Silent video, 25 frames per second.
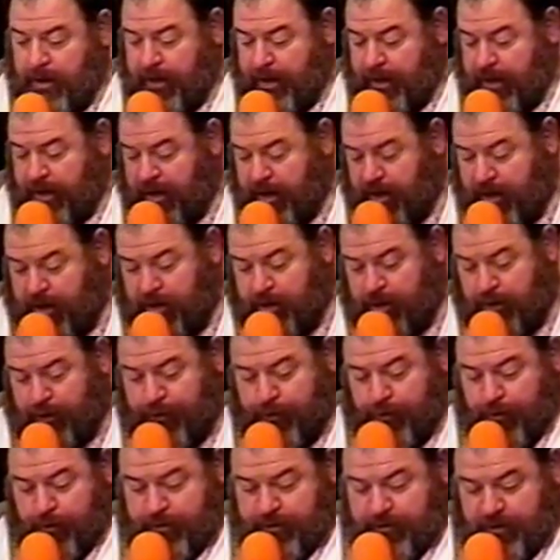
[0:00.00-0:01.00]
and
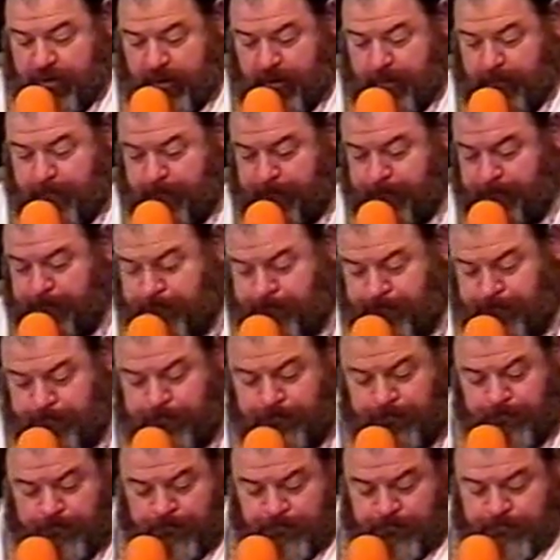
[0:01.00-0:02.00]
13.
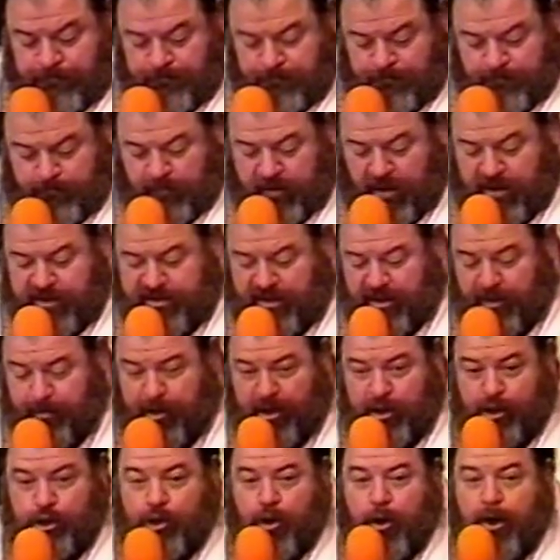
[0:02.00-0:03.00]
Is
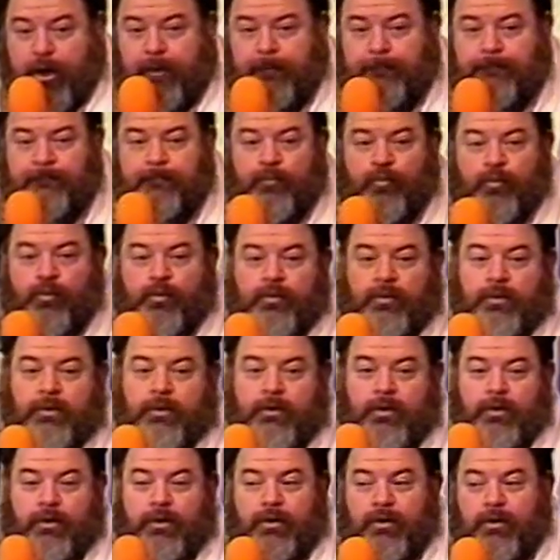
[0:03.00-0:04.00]
anybody enjoying?
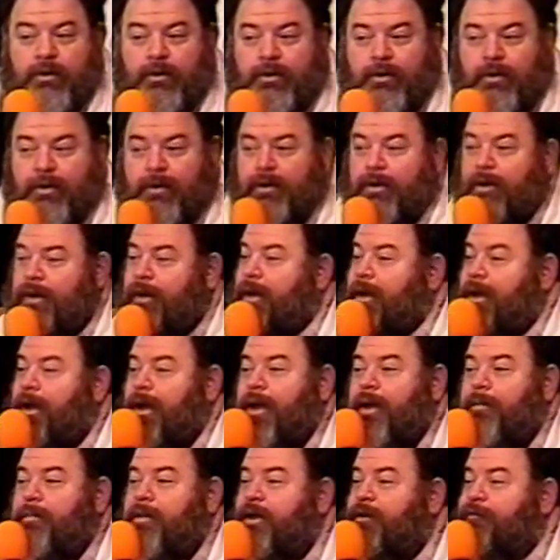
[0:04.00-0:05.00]

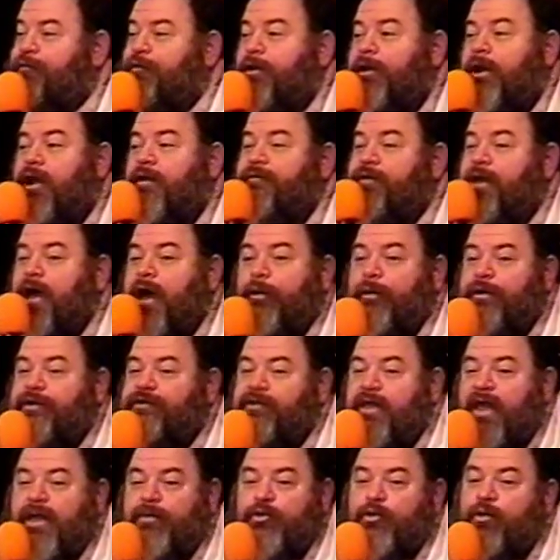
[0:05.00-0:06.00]
I mean, if you love
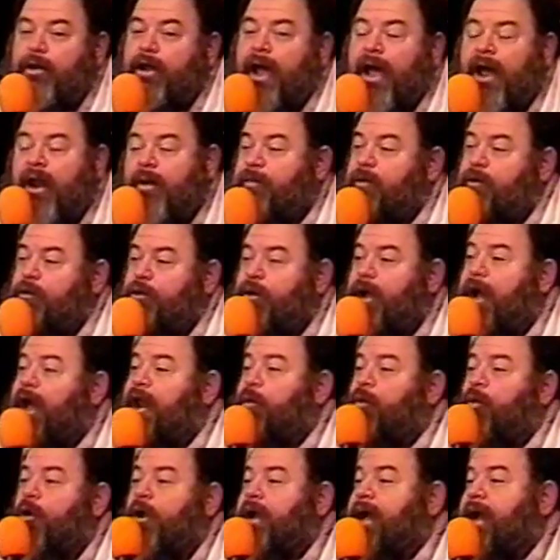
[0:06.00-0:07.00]
Yahweh's name, you gotta be. You
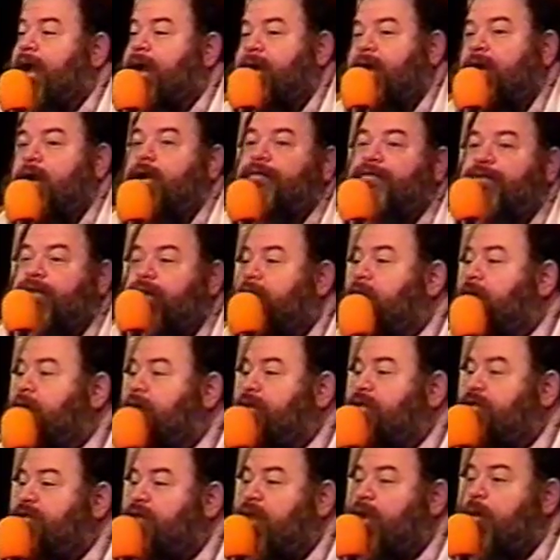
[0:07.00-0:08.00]
gotta walk out of here today
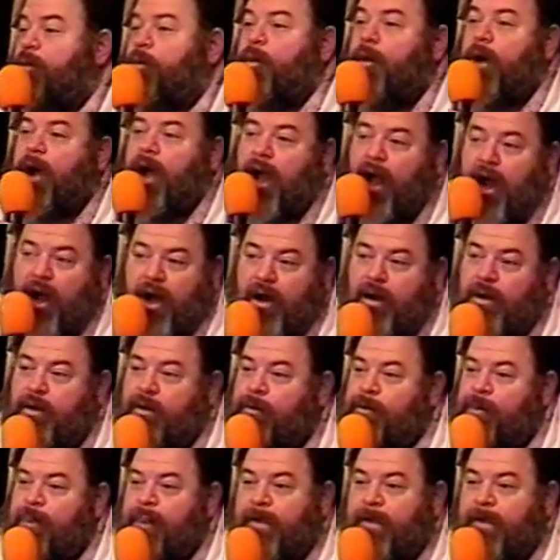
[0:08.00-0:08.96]
and say, "Wow,